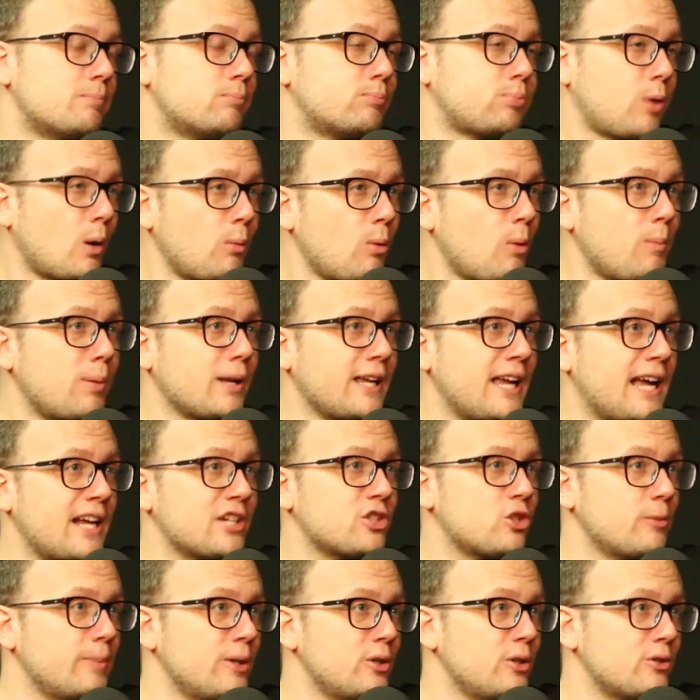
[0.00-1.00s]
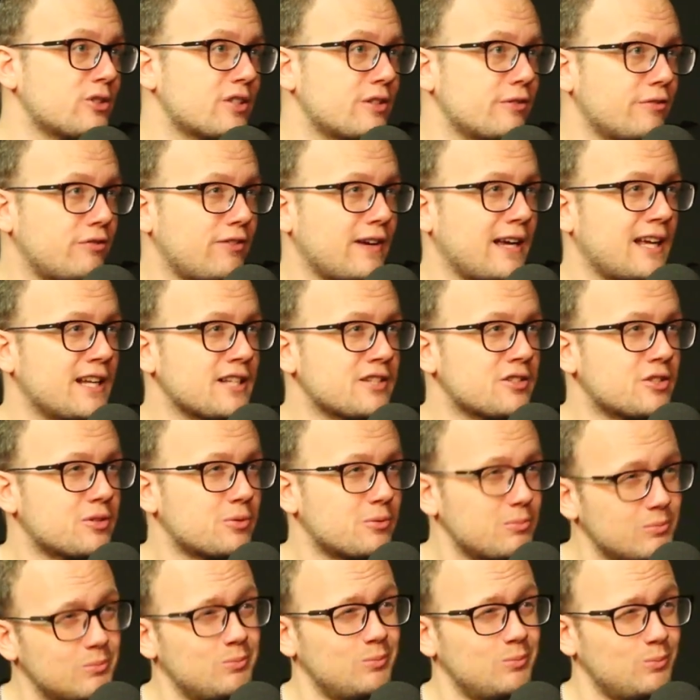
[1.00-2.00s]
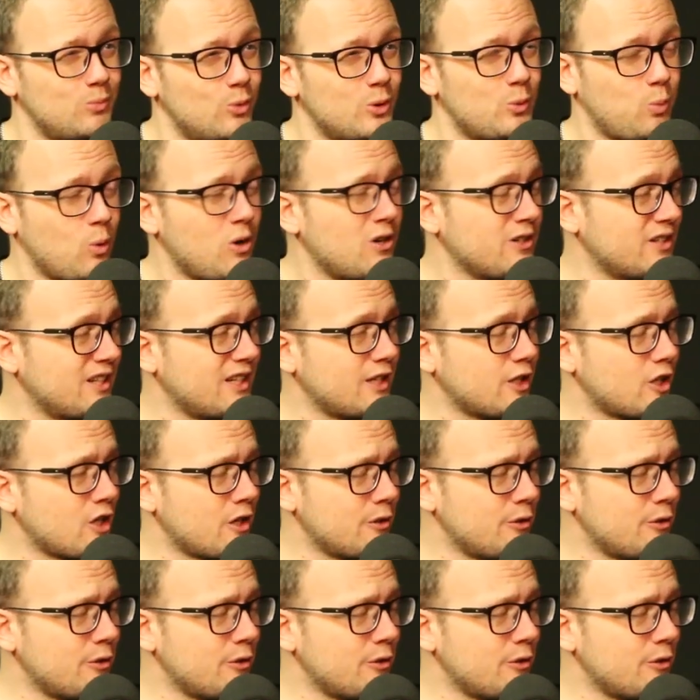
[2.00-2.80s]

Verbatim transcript: probably attributes that fans would want in an